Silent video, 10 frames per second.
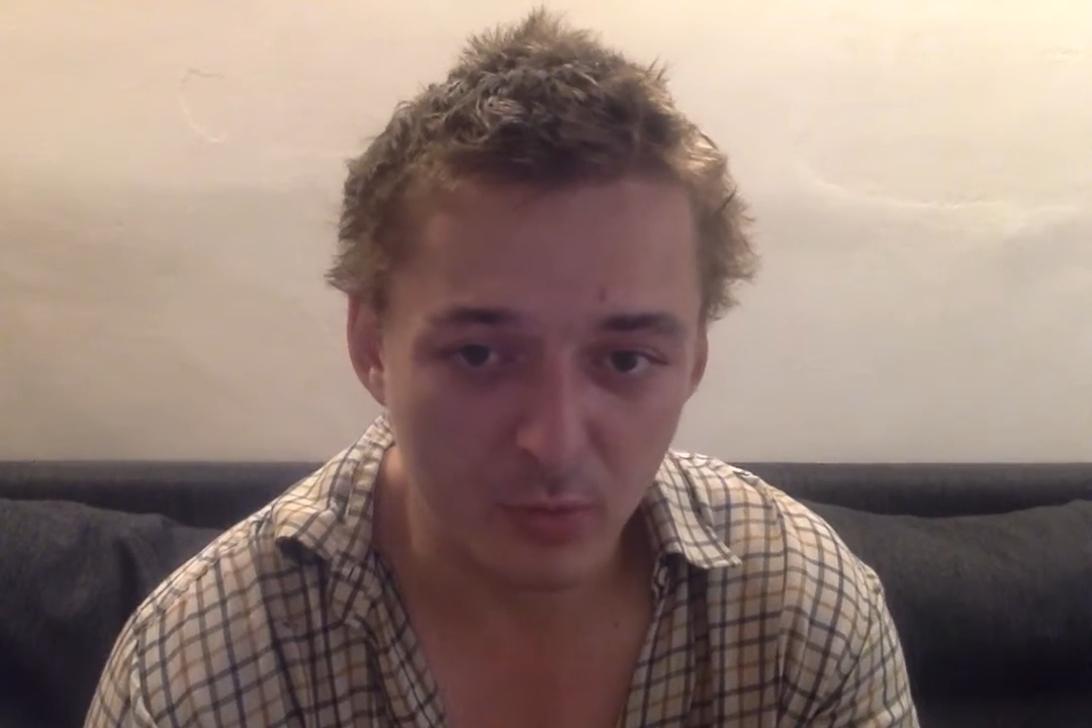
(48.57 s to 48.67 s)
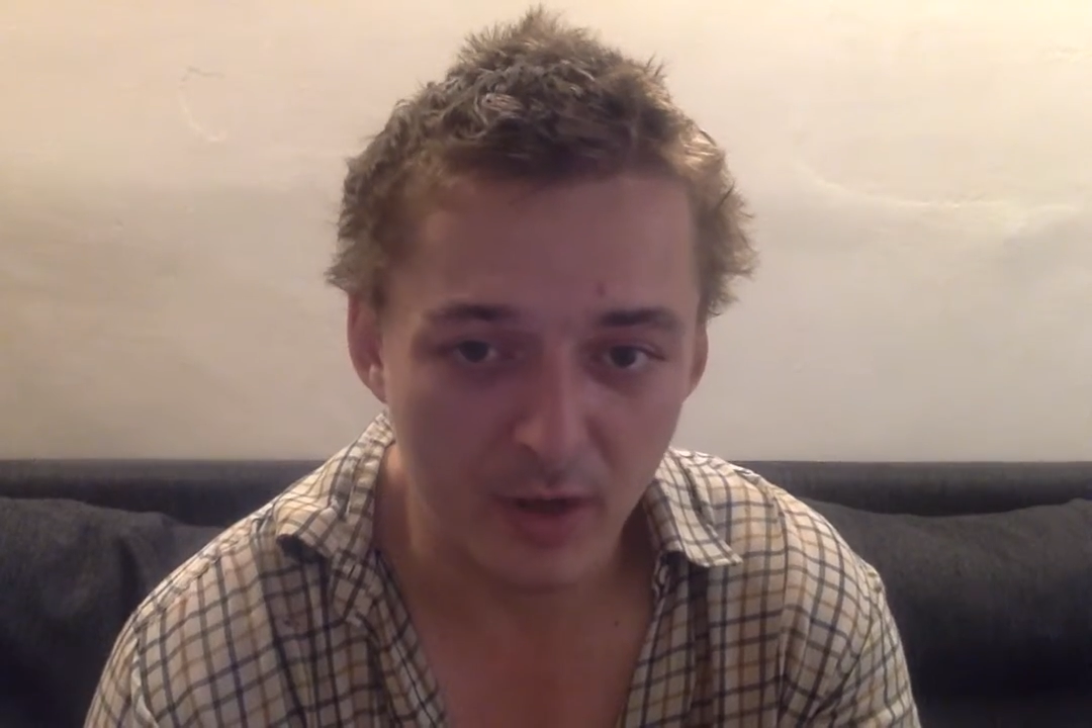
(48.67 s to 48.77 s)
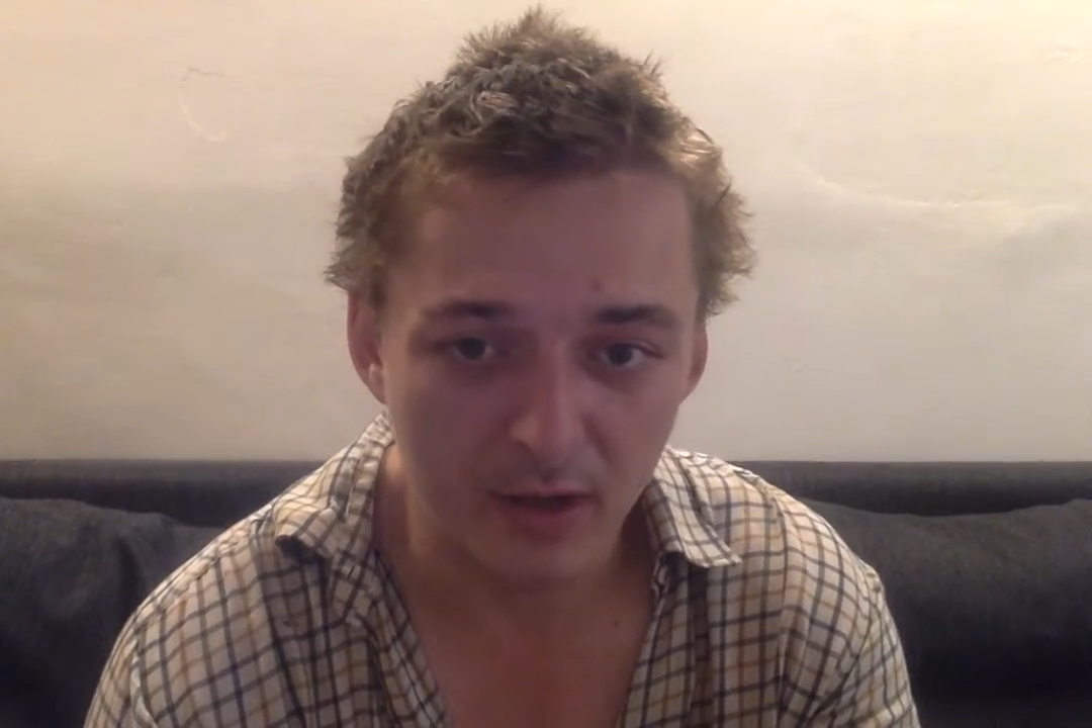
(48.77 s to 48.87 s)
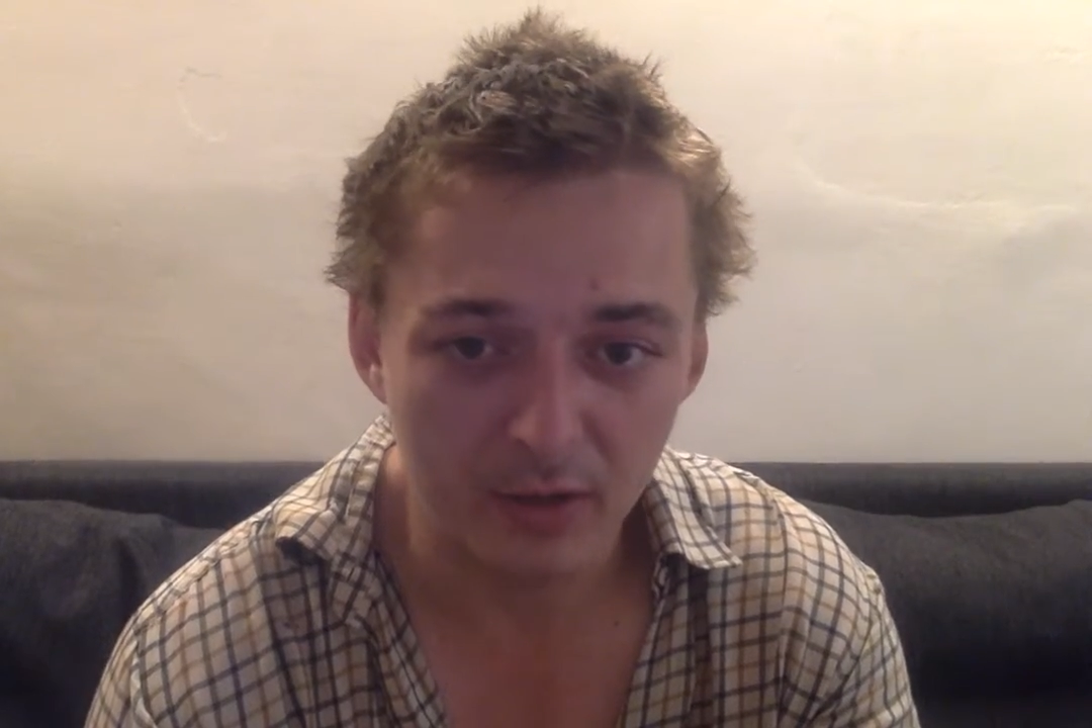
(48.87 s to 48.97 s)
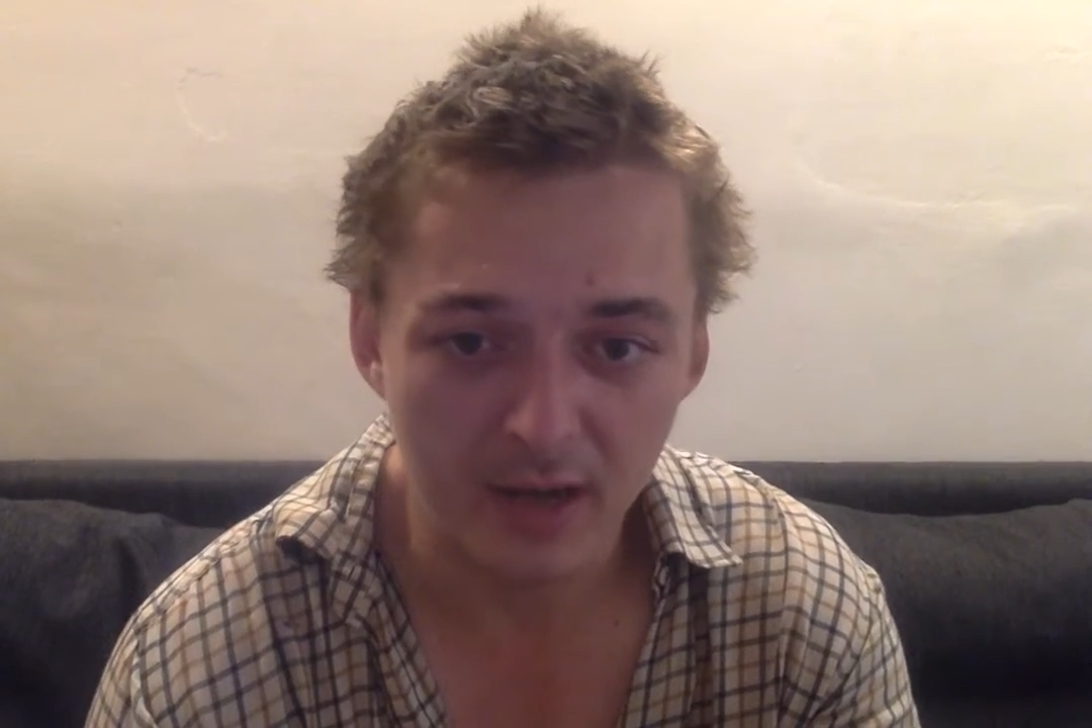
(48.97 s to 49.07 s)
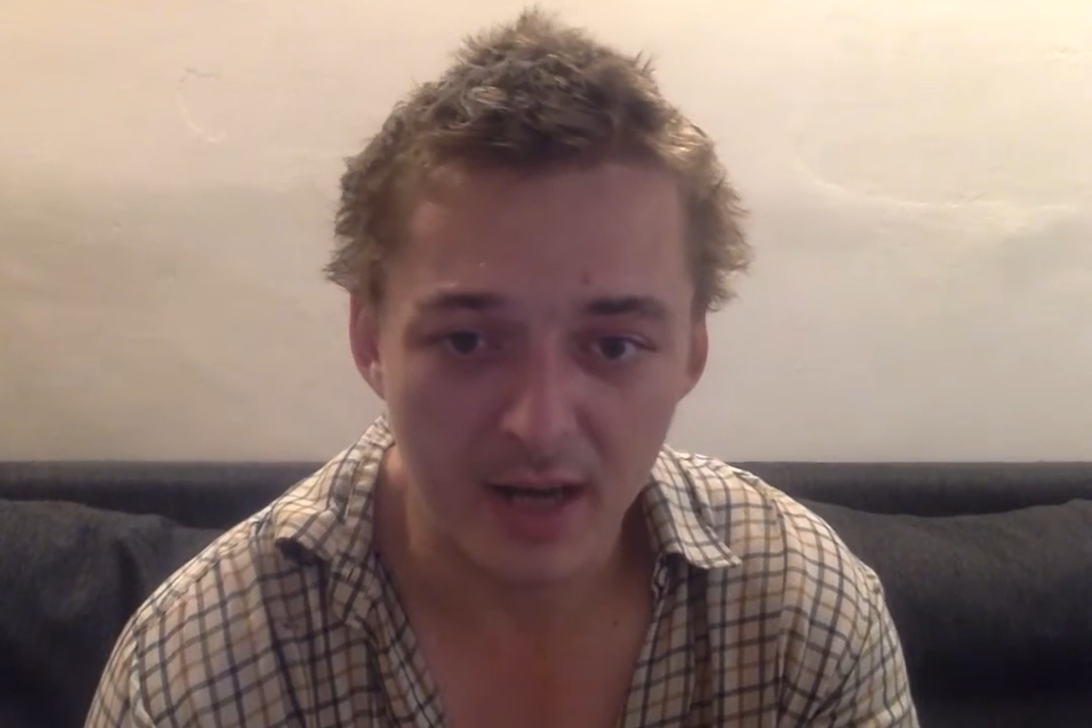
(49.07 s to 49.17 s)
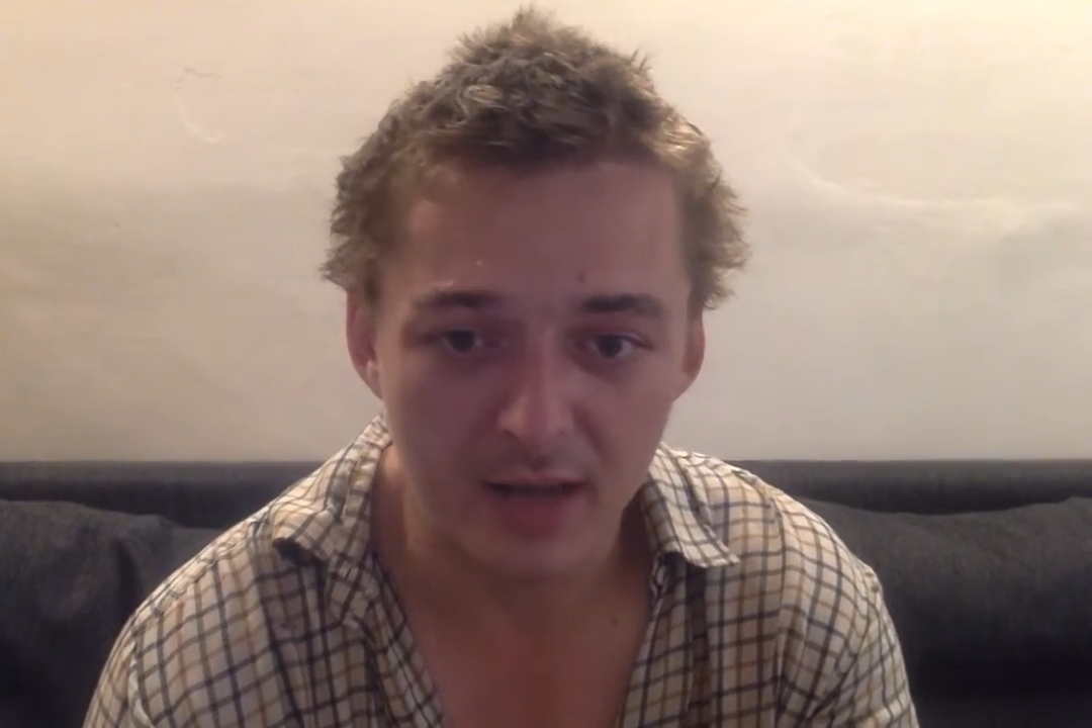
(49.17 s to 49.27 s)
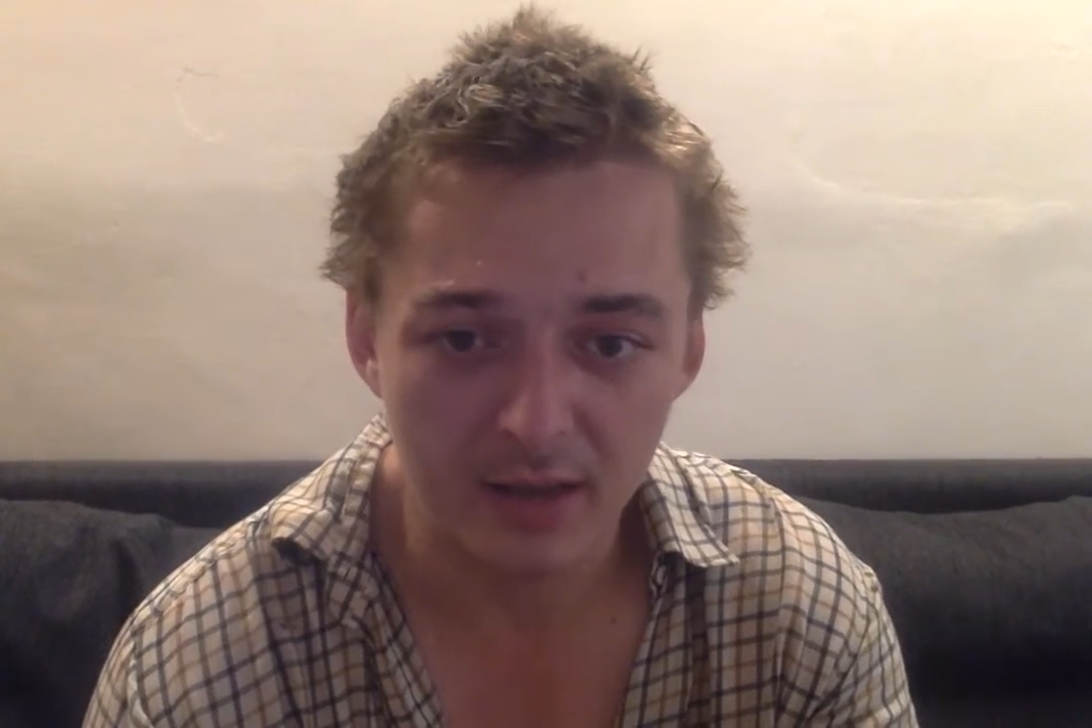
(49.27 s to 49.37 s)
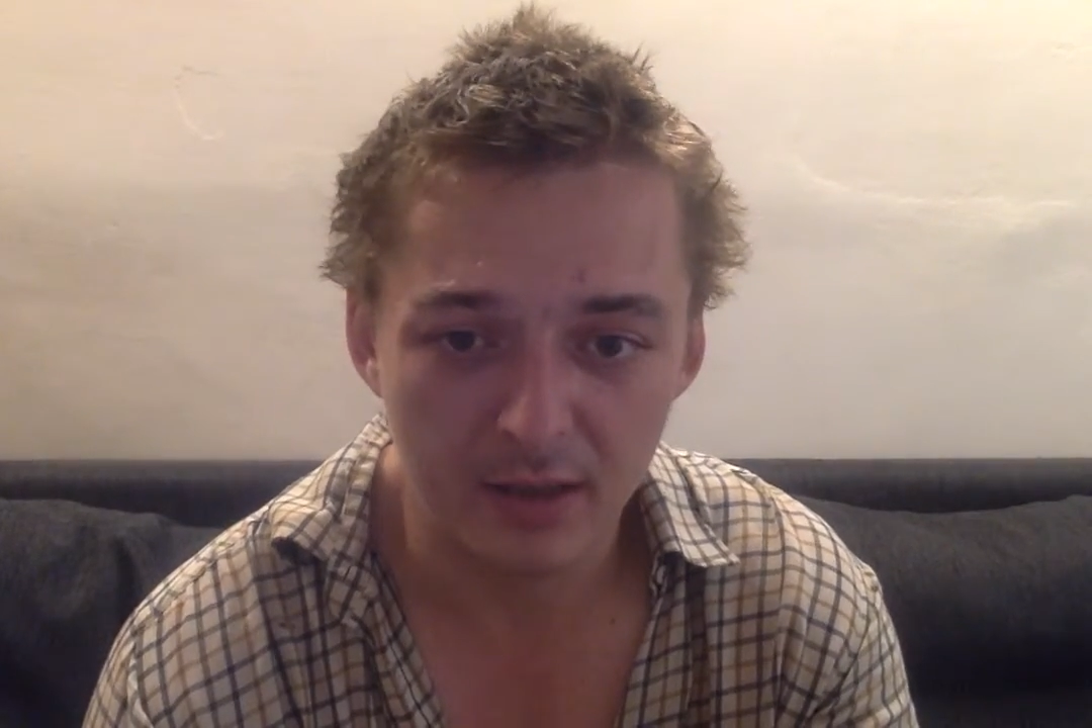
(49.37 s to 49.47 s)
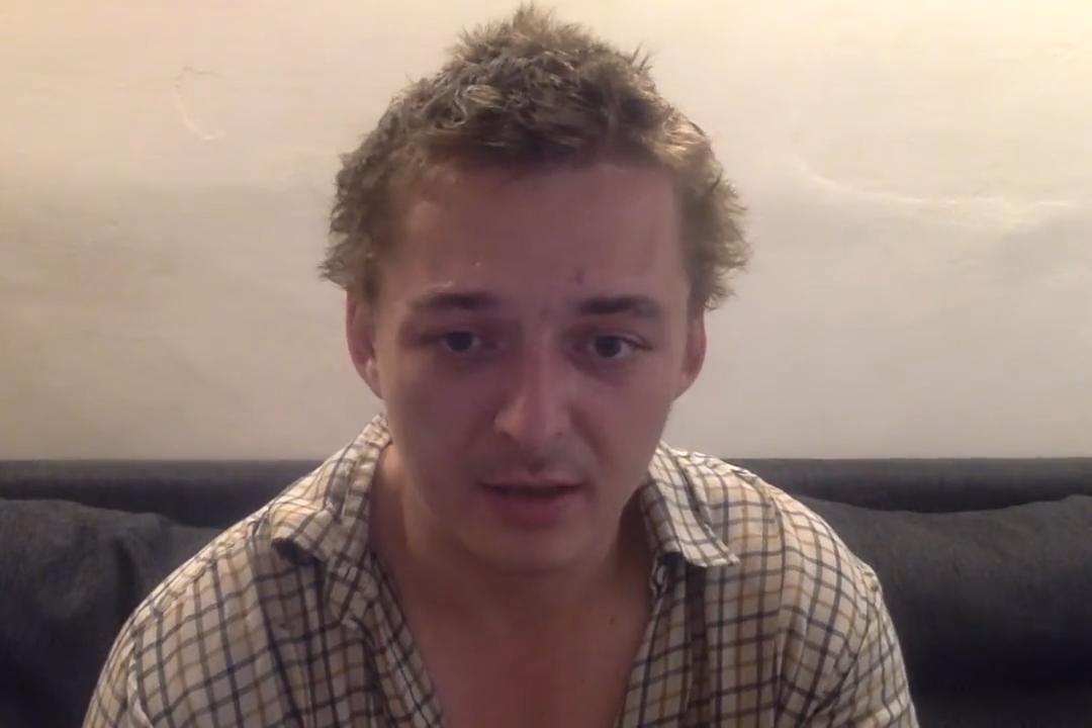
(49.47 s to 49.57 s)
well
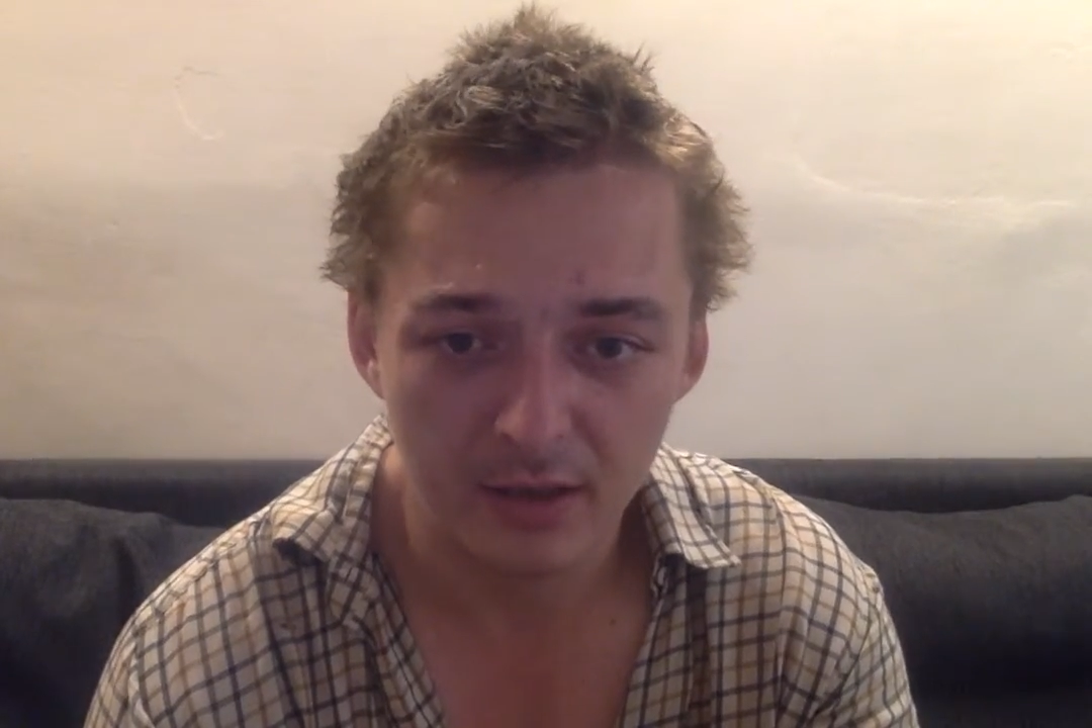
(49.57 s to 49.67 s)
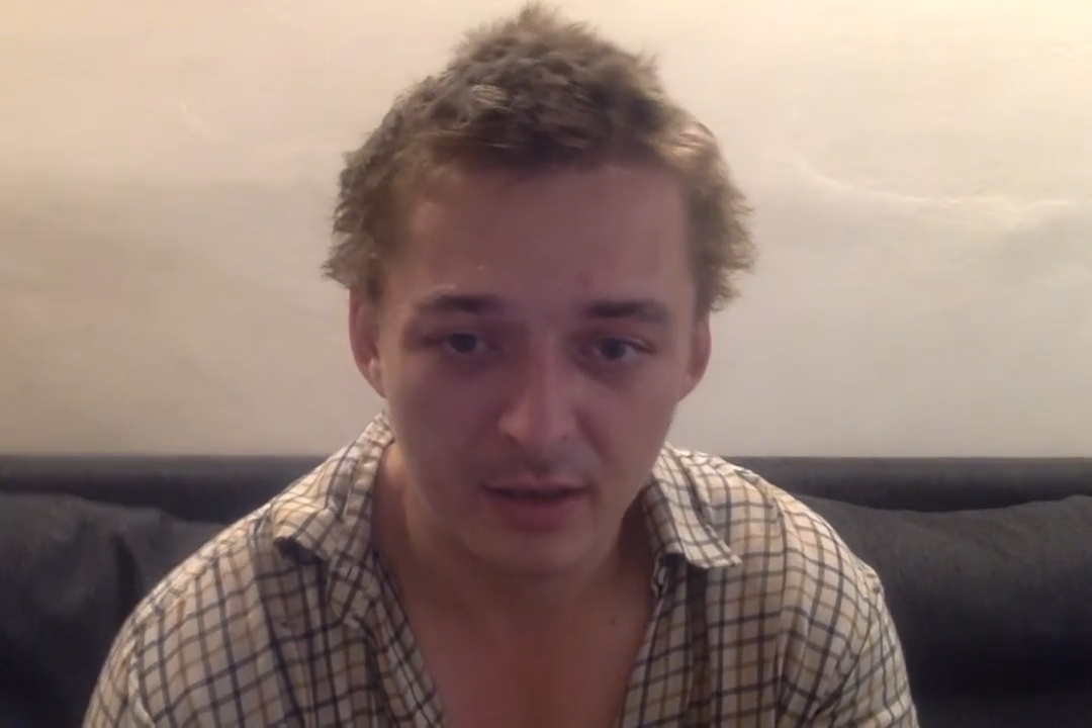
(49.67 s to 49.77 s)
in